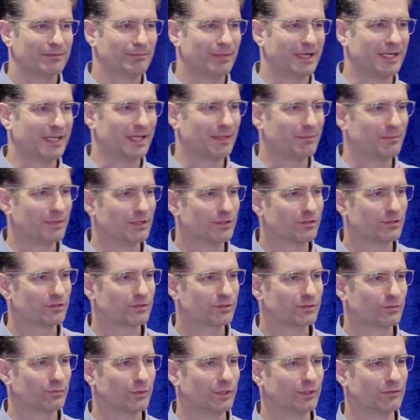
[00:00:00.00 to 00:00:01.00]
My name
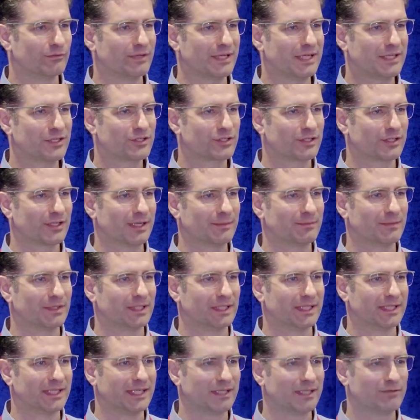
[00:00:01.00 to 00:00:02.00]
is Will Veatch, and I'm the
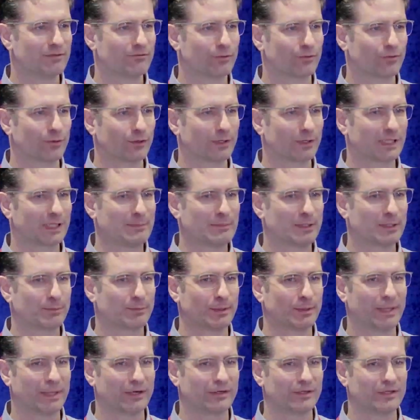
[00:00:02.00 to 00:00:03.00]
lead for climate
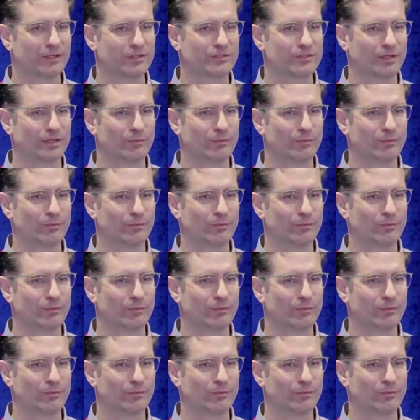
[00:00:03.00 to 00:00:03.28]
preparedness and